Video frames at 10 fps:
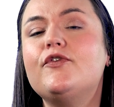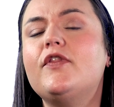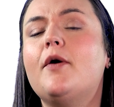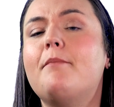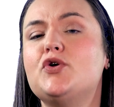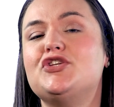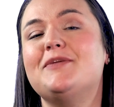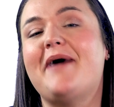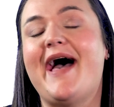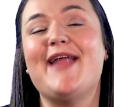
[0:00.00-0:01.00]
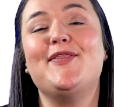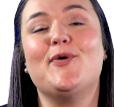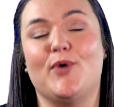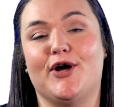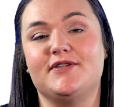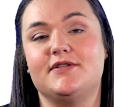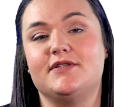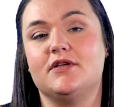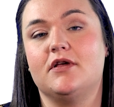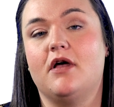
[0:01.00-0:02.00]
for the emotion behind the
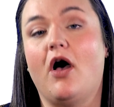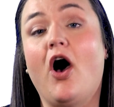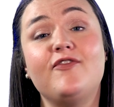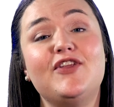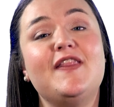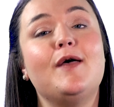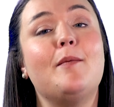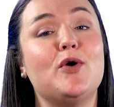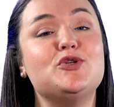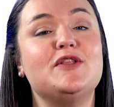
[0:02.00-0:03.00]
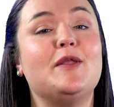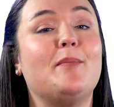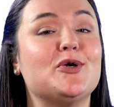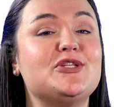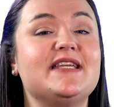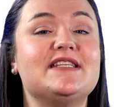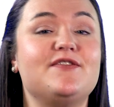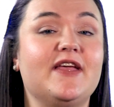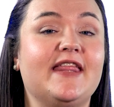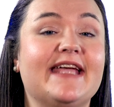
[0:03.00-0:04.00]
words. Often the emotion the person is
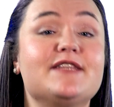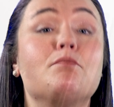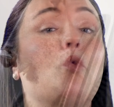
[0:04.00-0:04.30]
feeling is